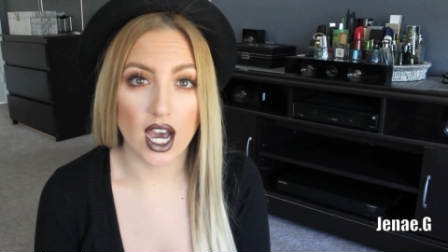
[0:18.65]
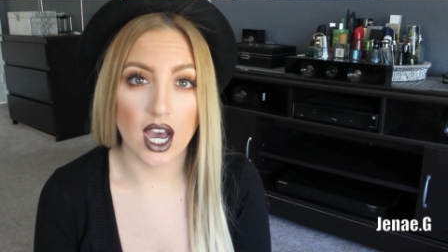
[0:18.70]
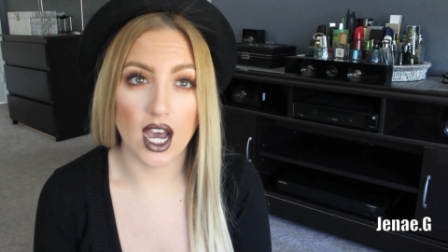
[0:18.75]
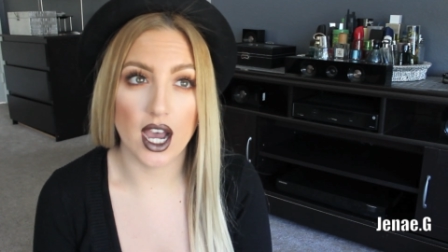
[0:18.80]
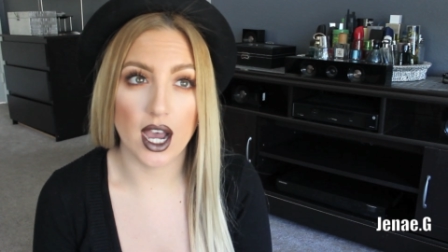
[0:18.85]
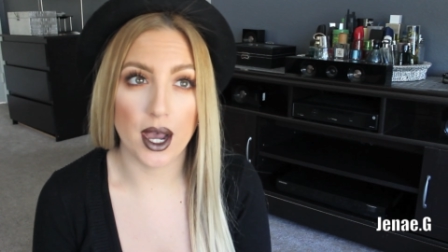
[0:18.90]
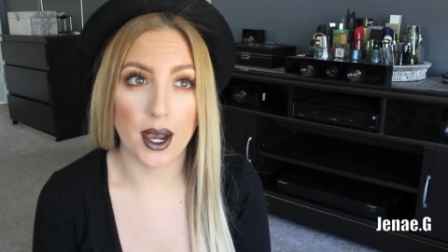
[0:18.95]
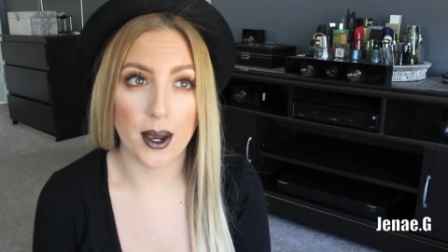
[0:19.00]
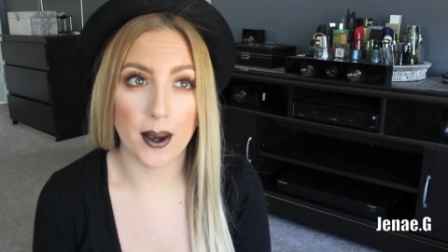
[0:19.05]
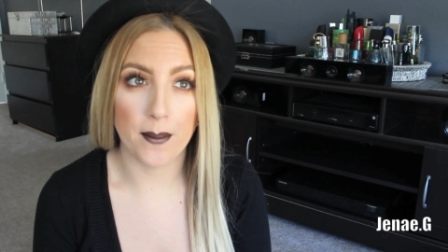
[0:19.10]

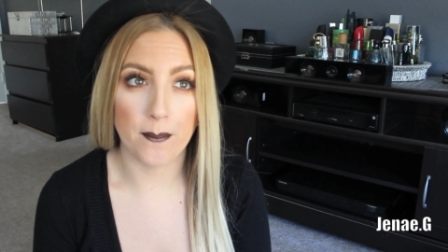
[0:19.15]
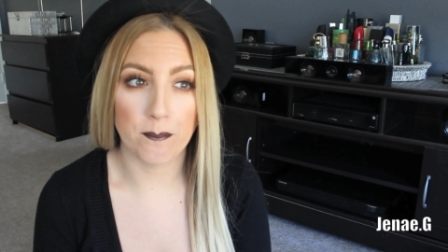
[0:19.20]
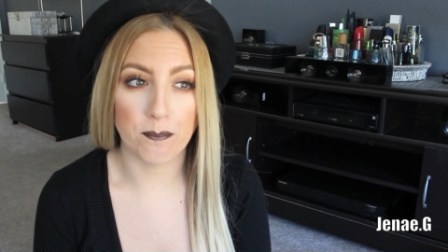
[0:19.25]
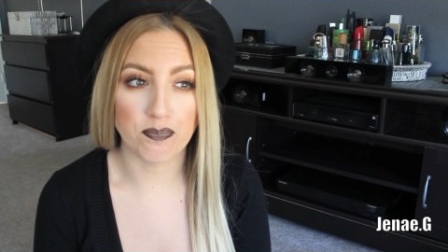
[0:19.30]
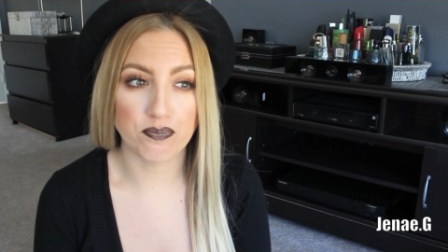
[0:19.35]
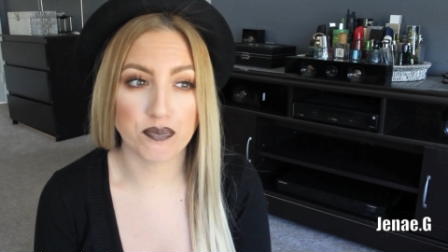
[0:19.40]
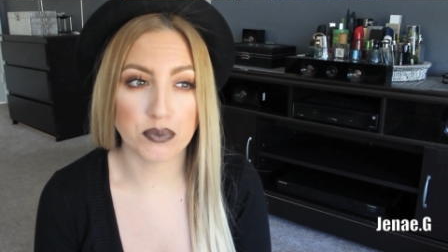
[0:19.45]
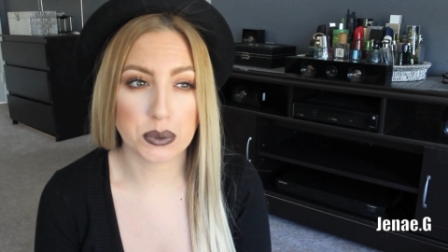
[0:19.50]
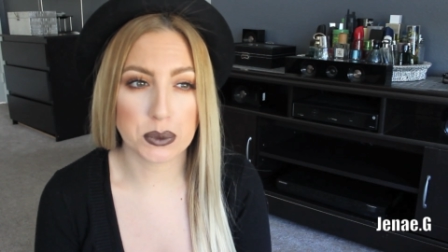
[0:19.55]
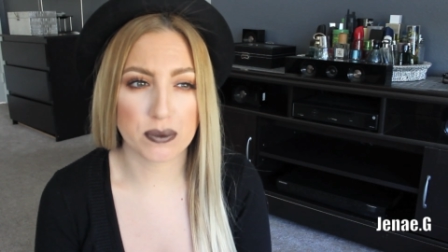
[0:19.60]

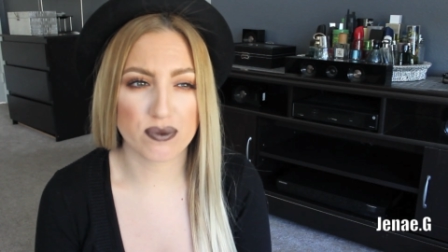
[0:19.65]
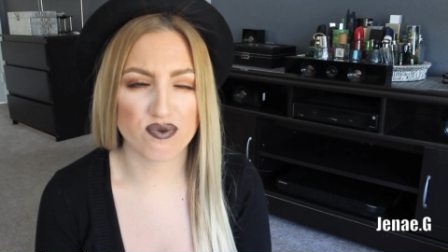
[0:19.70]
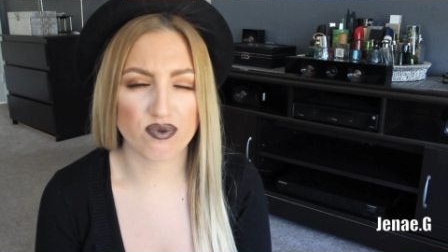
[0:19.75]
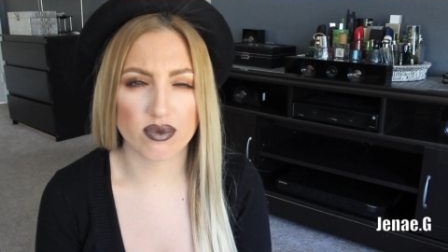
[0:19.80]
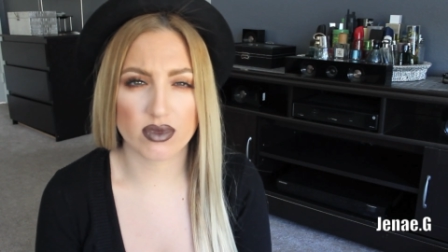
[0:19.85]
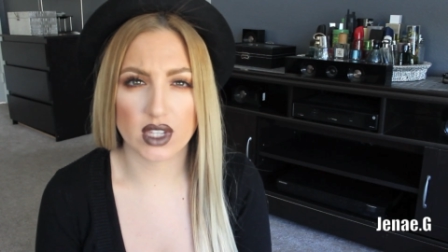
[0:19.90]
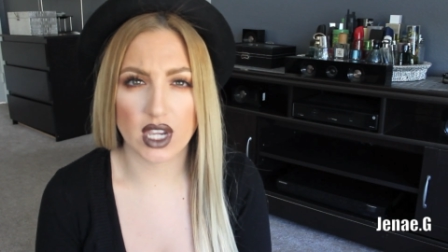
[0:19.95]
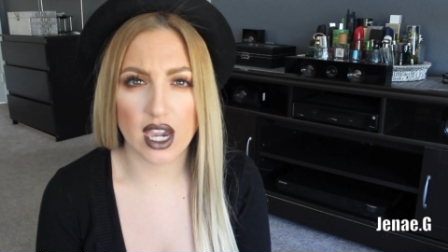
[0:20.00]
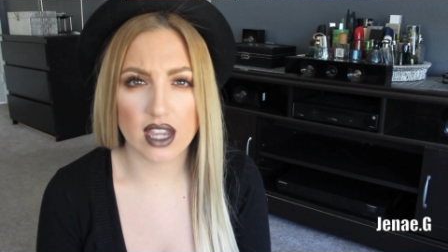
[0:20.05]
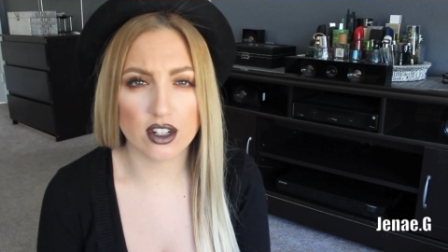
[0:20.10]
Um,
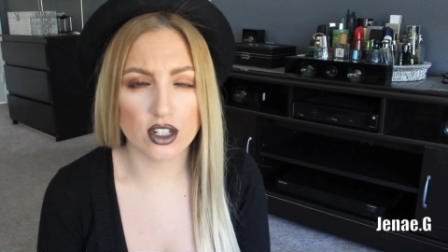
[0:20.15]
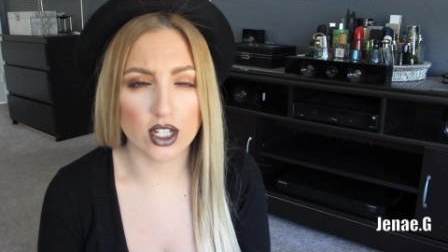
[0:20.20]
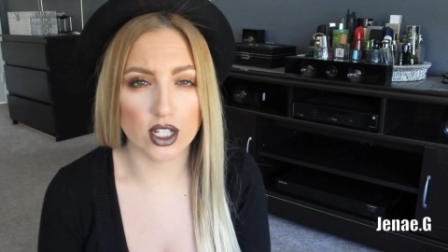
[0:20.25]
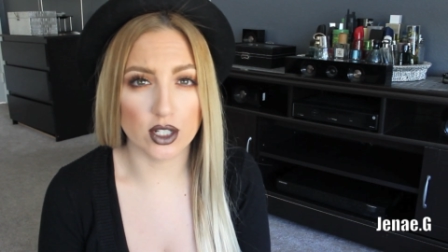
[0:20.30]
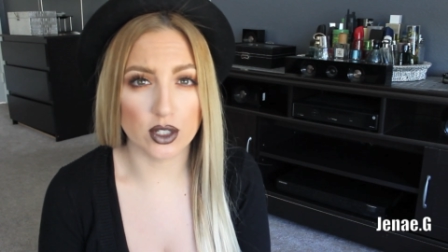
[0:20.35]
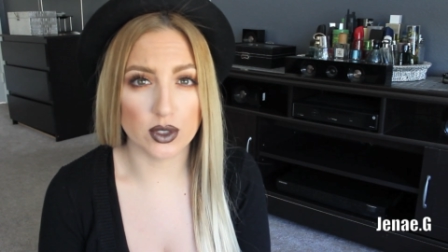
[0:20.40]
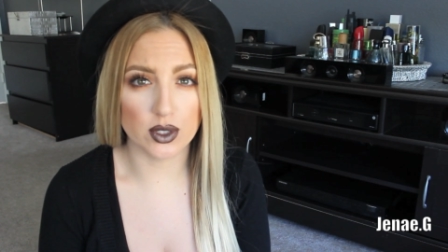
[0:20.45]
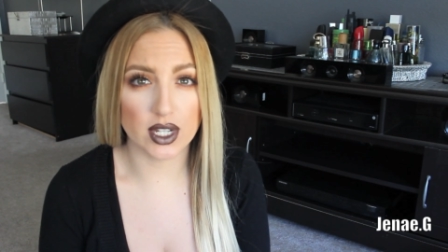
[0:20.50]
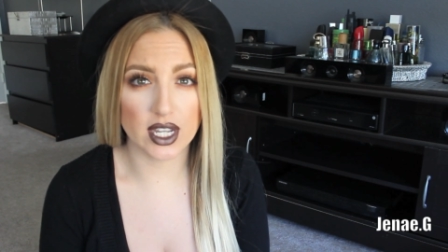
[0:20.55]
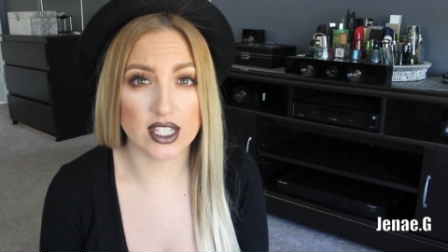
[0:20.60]
I don't
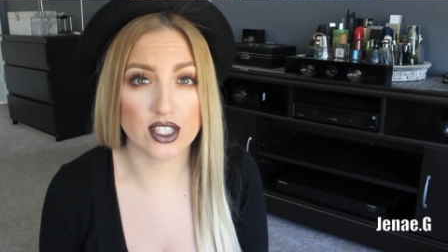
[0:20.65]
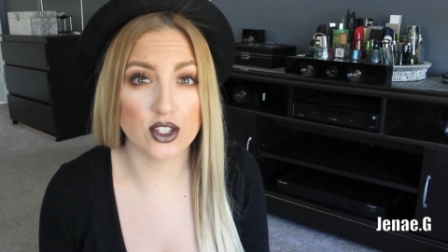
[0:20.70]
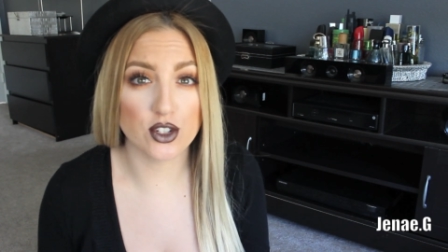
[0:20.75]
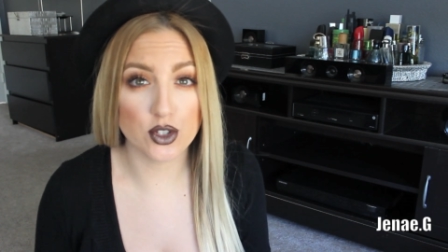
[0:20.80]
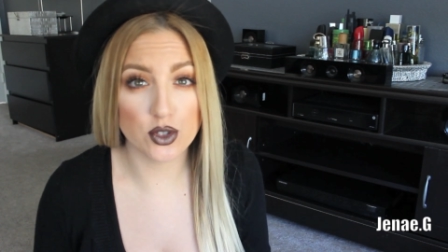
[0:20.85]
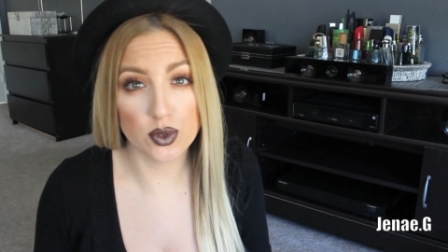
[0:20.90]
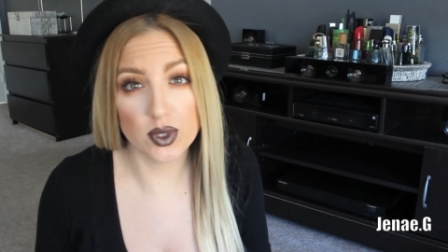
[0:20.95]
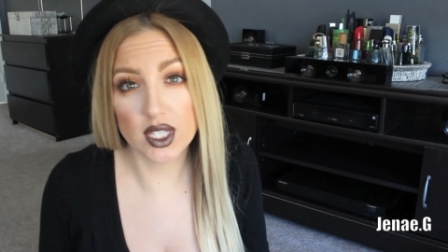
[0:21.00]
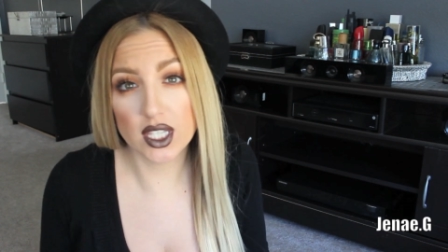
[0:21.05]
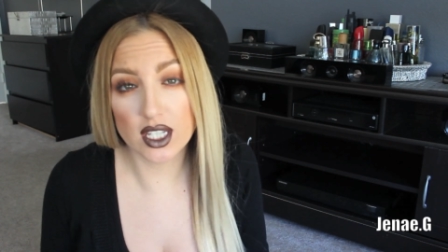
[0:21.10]
know, it's a
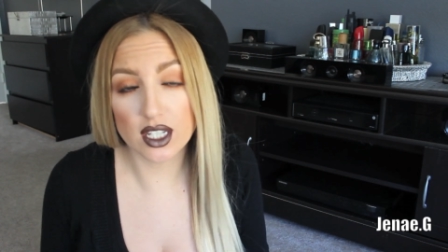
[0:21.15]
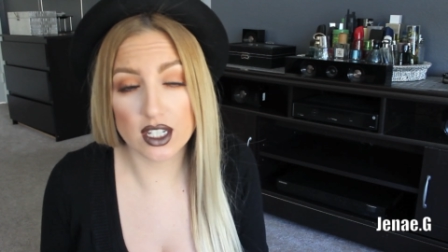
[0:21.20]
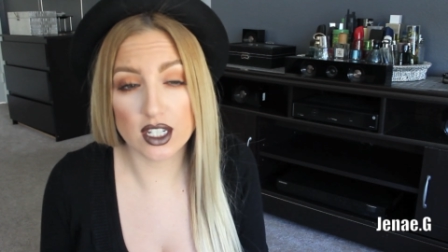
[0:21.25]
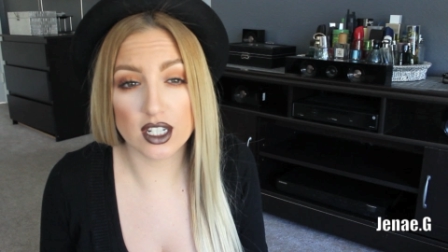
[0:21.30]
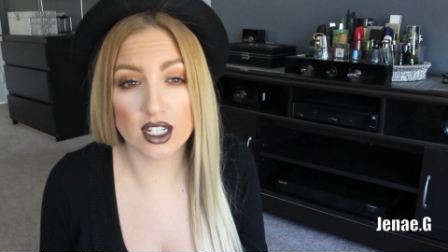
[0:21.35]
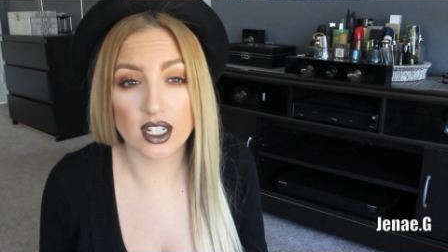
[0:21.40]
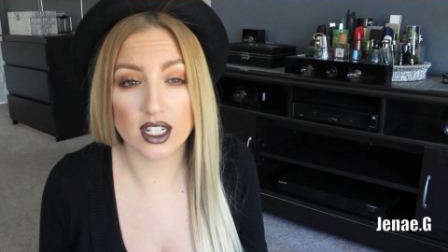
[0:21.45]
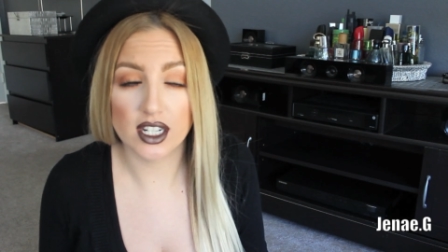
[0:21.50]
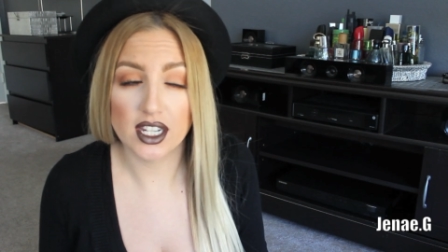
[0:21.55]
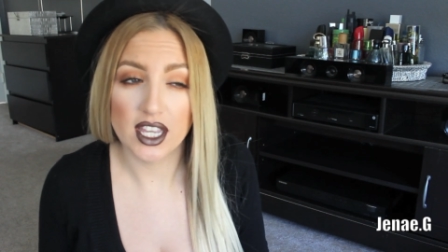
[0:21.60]
new
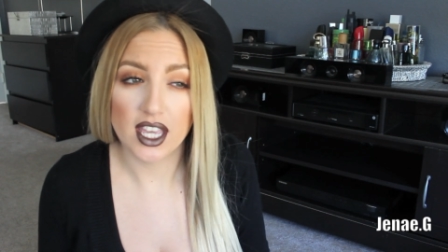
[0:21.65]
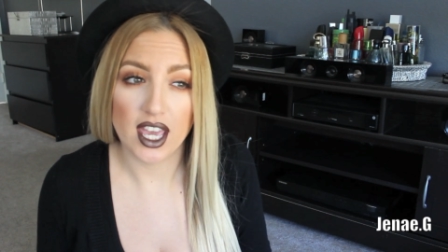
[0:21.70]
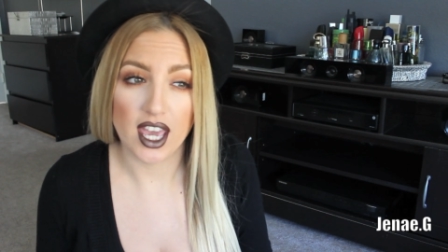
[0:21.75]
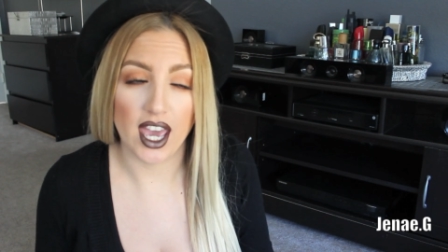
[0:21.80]
year,